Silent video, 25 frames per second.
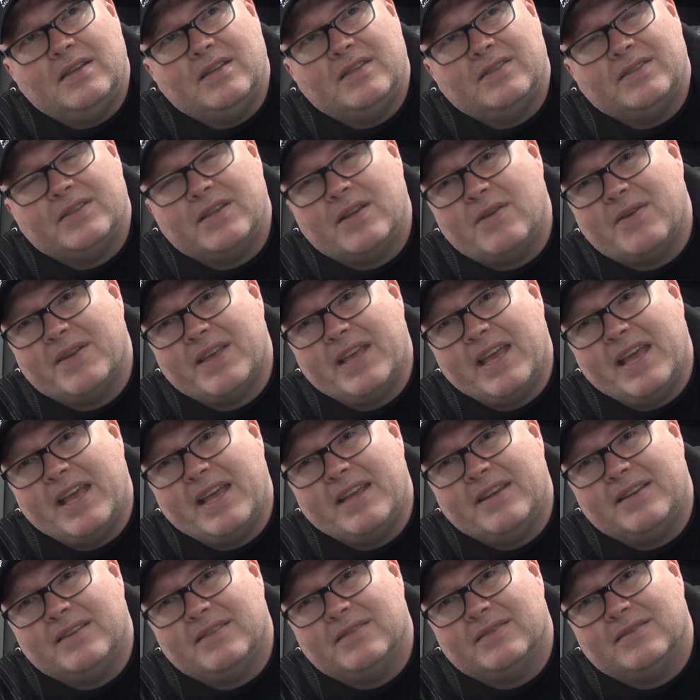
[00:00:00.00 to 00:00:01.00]
So
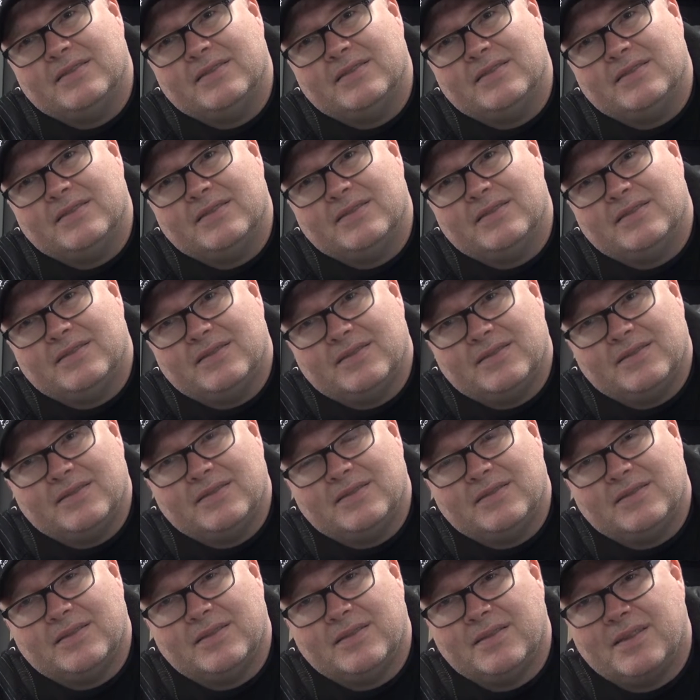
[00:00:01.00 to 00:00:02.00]
again,
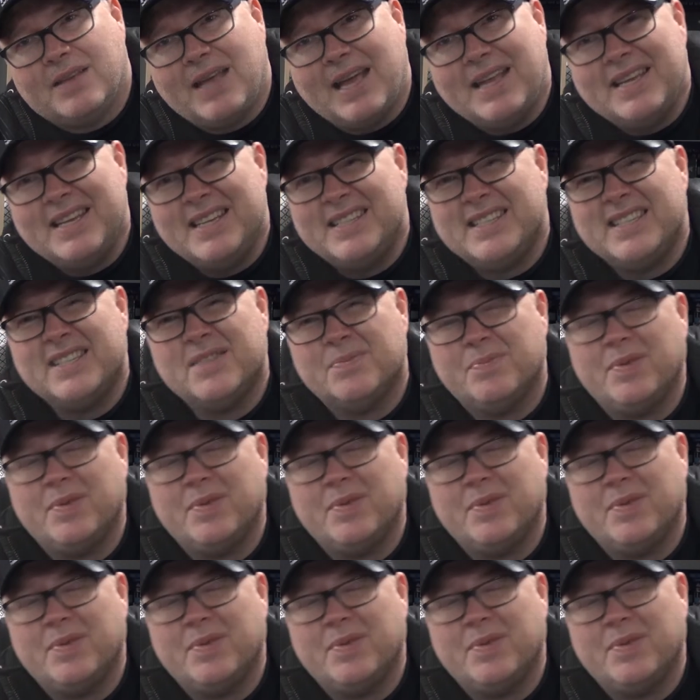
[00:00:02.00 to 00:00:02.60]
and this is